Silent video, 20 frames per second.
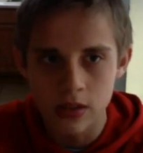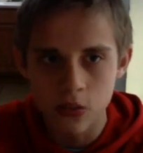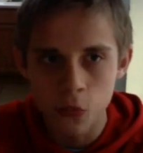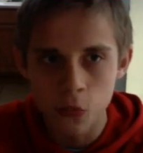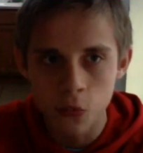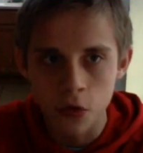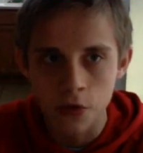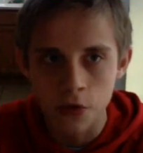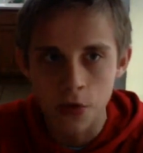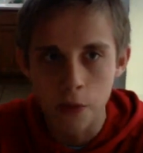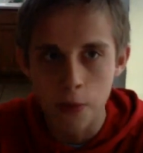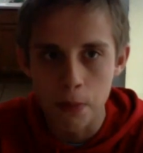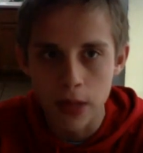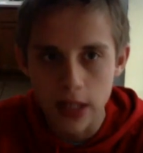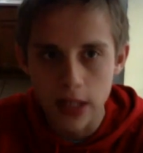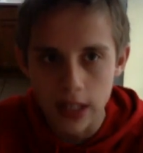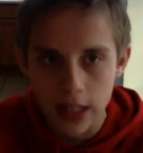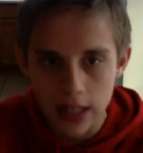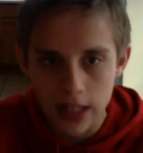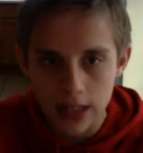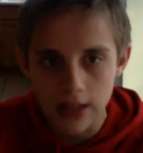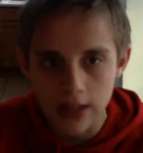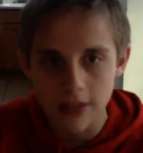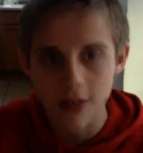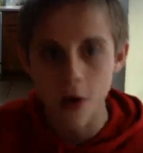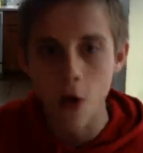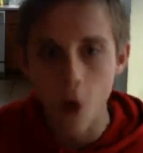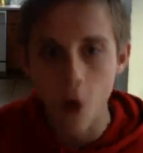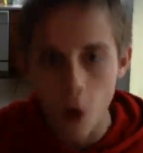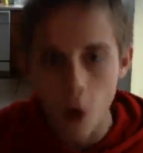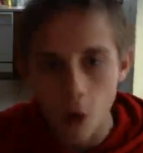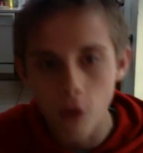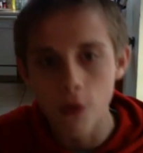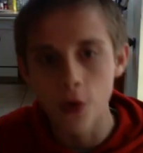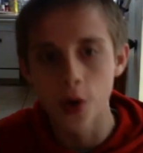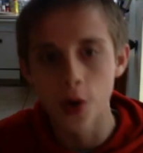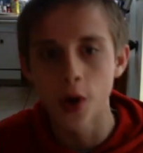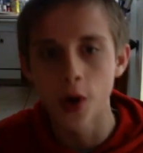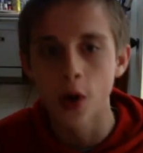were repeated over